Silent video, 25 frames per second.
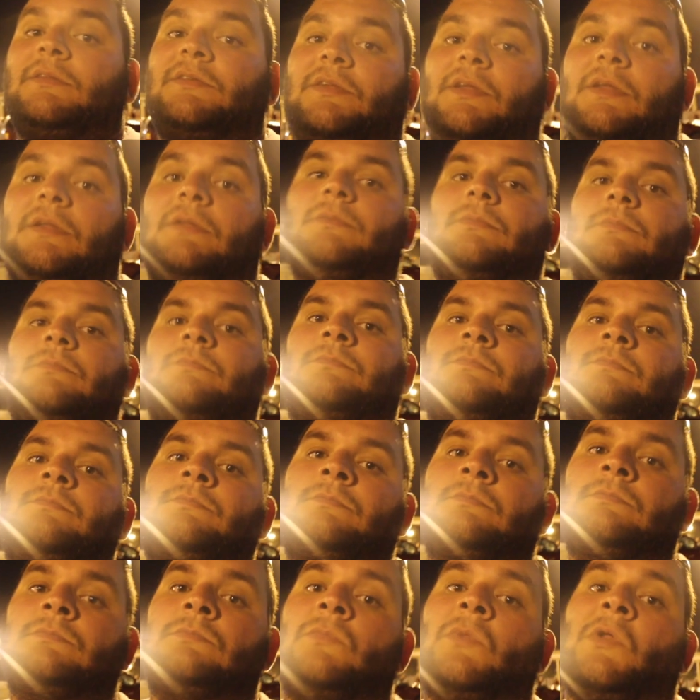that's
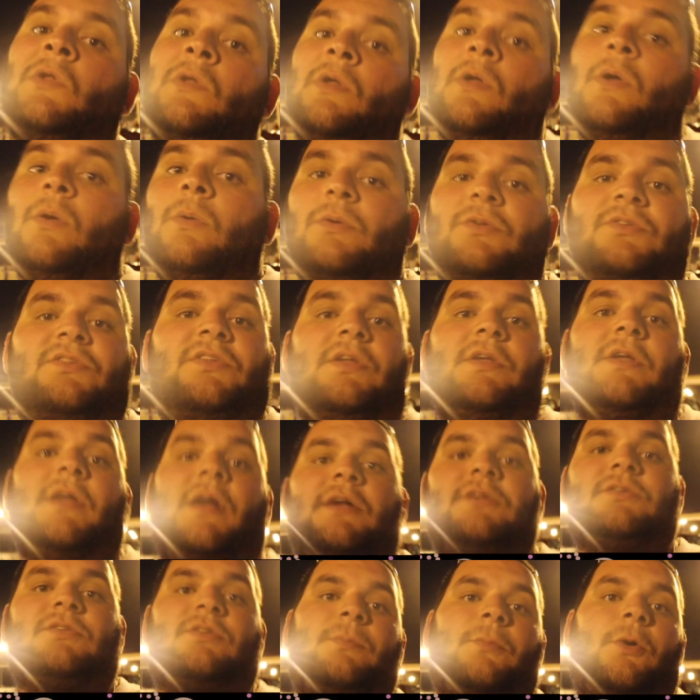it. We'll see you
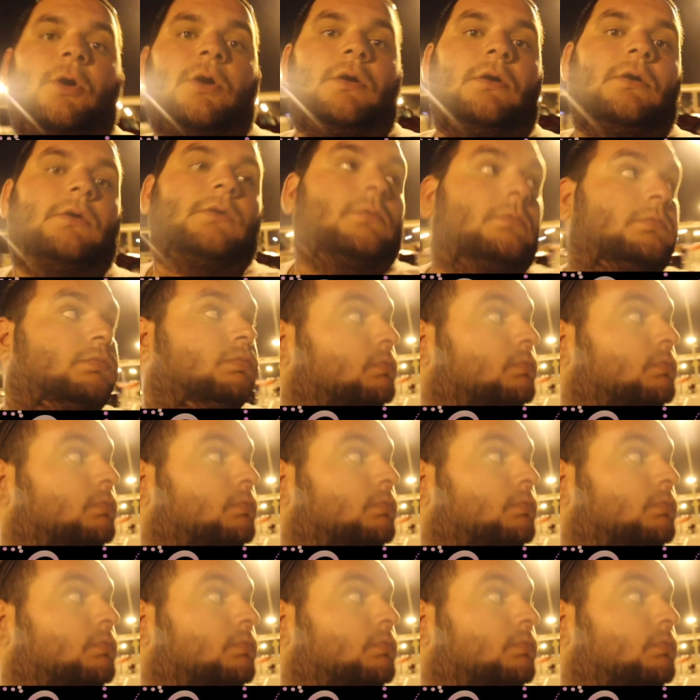guys tomorrow.